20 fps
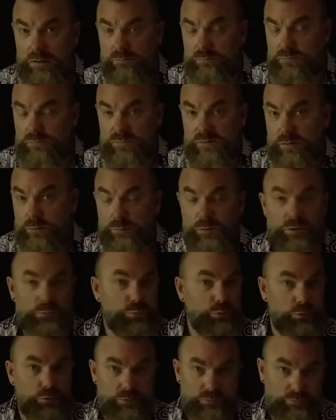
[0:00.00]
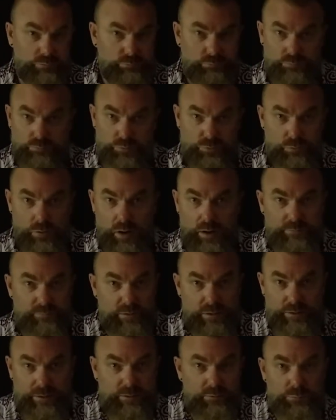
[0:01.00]
Some people thrive
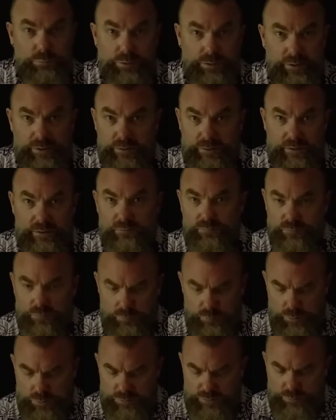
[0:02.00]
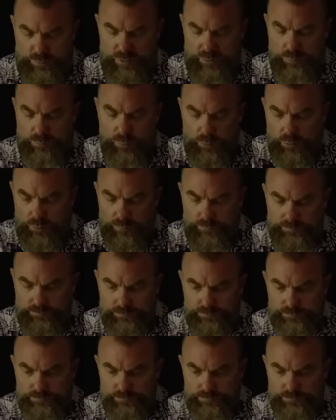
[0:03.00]
on it, but I think for most people,